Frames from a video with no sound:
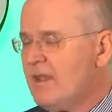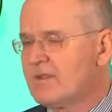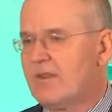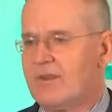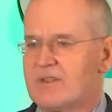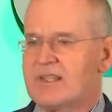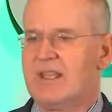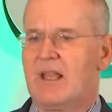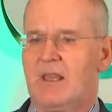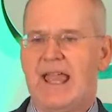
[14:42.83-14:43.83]
So there's an
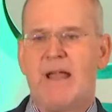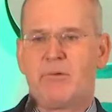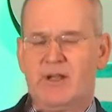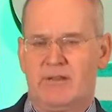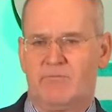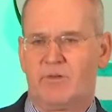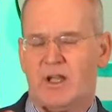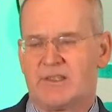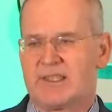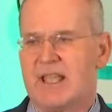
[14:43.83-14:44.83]
elaborate
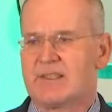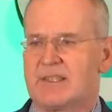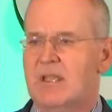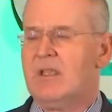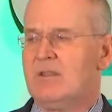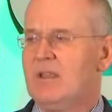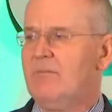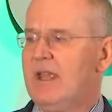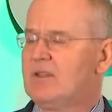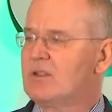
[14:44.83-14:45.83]
process to
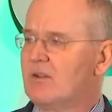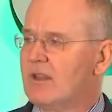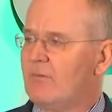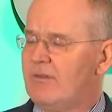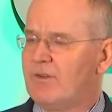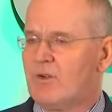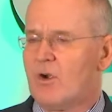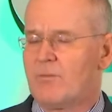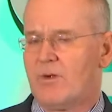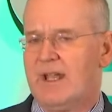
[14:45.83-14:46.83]
make sure that we've
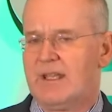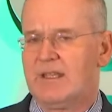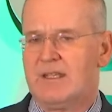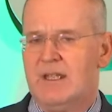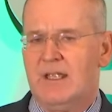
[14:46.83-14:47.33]
incorporated